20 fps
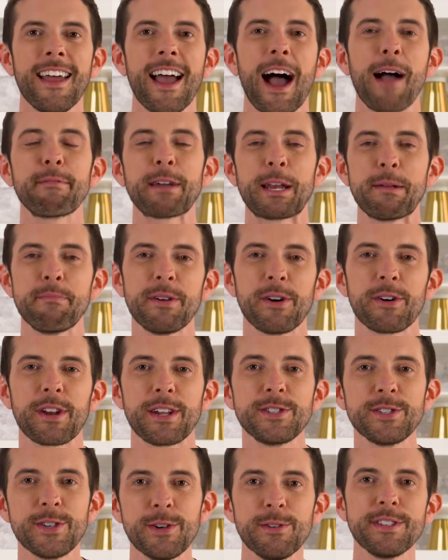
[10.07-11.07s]
I'm gonna build
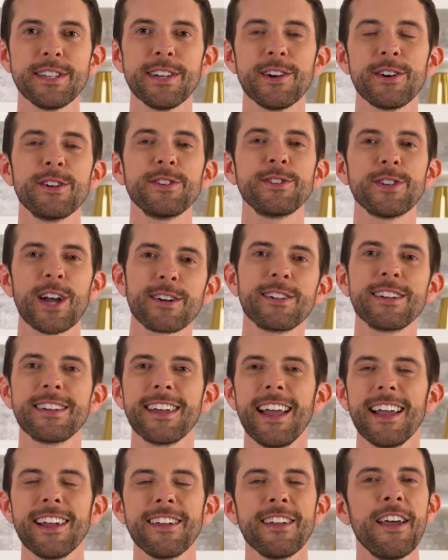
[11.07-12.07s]
a two-tiered chocolate
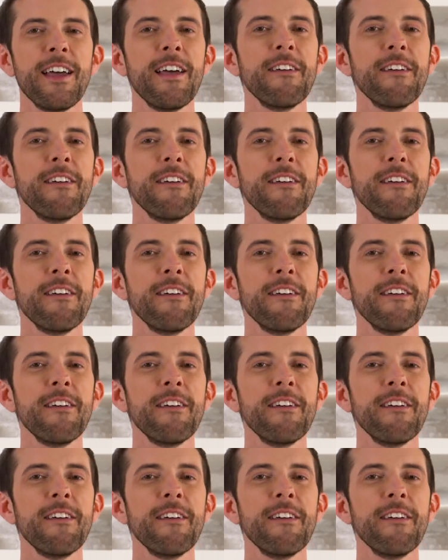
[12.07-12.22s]
cake